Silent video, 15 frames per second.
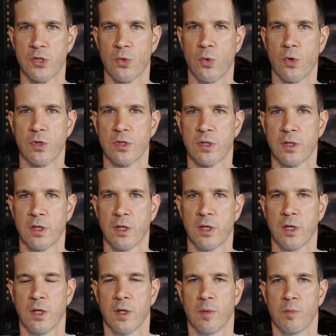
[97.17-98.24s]
course,
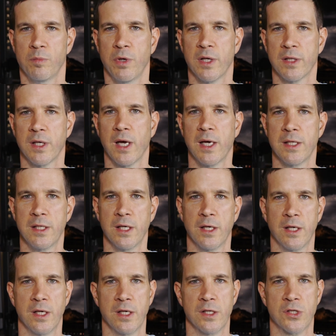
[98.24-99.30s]
but the idea
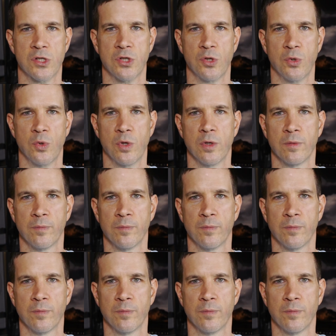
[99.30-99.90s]
is to